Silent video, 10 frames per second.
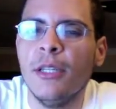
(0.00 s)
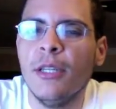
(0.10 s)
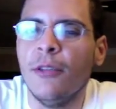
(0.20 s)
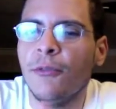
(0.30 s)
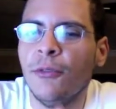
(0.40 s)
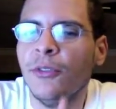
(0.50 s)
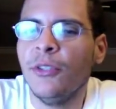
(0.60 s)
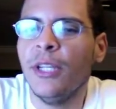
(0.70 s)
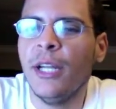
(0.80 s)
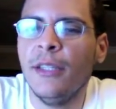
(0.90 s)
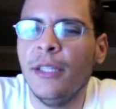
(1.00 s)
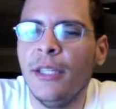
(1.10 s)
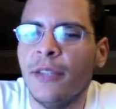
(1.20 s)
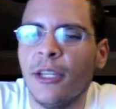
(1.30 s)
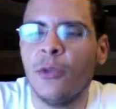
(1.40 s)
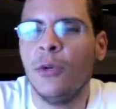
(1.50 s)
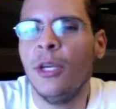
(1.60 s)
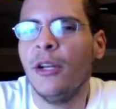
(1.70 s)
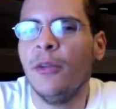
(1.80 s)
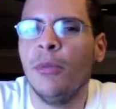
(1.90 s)
The first thing that I did is I
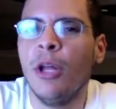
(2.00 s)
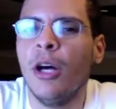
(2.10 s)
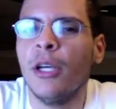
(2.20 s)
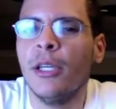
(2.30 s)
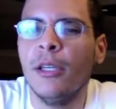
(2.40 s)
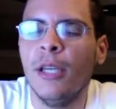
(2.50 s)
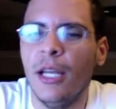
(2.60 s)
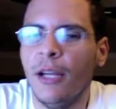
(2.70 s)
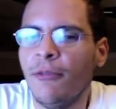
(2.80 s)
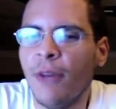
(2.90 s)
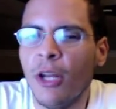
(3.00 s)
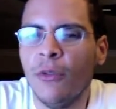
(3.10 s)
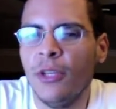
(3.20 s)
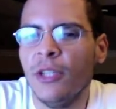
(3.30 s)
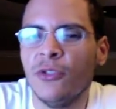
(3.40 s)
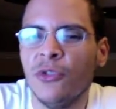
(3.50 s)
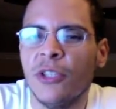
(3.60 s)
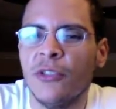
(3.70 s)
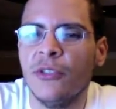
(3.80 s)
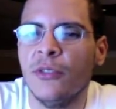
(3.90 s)
created a blog and I followed the
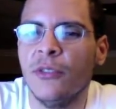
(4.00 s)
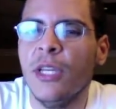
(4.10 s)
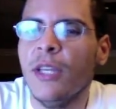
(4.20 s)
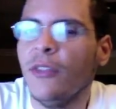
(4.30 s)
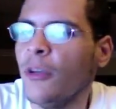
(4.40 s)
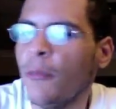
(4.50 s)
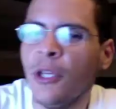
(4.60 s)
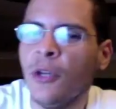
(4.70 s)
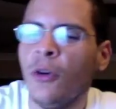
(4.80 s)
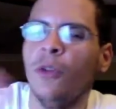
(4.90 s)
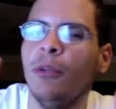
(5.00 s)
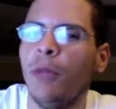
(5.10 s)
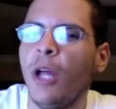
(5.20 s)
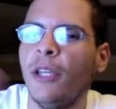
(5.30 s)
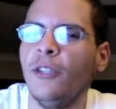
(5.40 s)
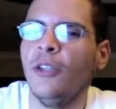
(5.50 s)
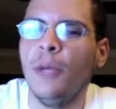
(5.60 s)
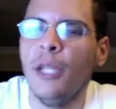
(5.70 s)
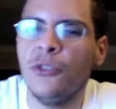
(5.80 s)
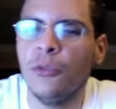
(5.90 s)
instructions, something called the Blog and
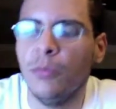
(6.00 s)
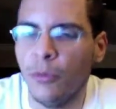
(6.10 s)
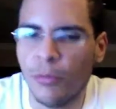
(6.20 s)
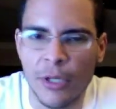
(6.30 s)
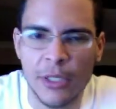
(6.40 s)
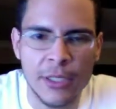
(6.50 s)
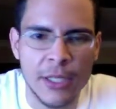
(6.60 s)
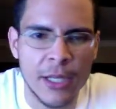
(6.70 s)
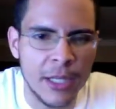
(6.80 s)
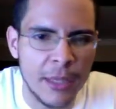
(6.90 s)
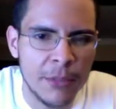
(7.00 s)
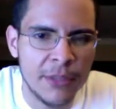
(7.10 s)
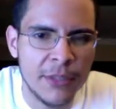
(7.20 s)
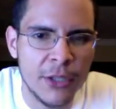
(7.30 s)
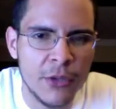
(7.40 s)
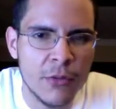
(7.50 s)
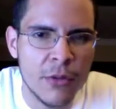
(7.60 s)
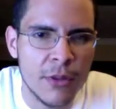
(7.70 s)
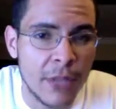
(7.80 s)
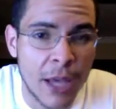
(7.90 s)
Domination Blueprint. And let me tell you,
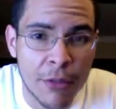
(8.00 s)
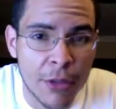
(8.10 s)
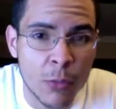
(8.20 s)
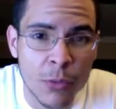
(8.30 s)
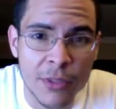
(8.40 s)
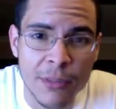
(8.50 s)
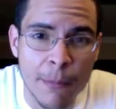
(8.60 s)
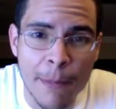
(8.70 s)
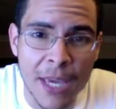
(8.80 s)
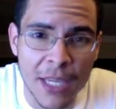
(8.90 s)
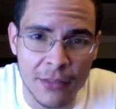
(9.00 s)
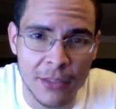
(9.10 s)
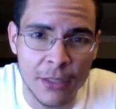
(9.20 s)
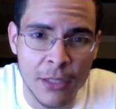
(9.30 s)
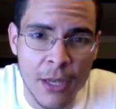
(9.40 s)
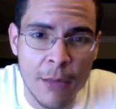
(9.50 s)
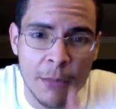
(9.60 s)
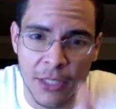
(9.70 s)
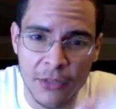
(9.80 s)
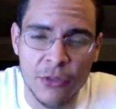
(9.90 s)
that thing was amazing
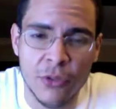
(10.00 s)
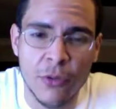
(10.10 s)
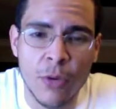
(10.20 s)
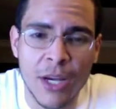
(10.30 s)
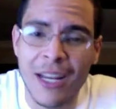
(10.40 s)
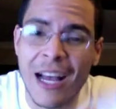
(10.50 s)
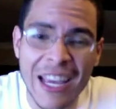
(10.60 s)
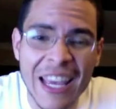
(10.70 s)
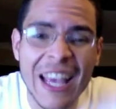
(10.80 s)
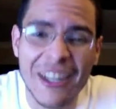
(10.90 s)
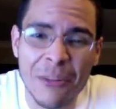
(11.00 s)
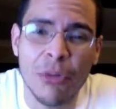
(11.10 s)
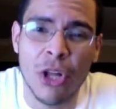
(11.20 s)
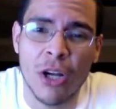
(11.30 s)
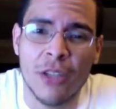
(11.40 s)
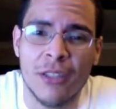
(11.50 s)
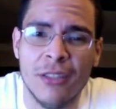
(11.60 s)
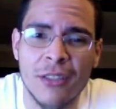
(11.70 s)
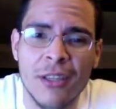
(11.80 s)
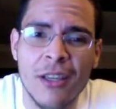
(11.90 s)
because you know what? I had a blog
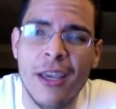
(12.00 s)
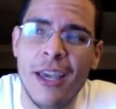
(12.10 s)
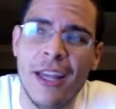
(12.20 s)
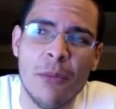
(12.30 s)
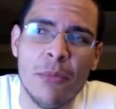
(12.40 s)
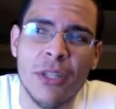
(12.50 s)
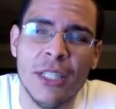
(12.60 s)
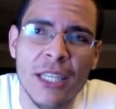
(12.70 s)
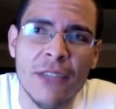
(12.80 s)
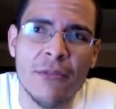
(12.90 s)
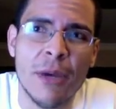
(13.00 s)
and I believe my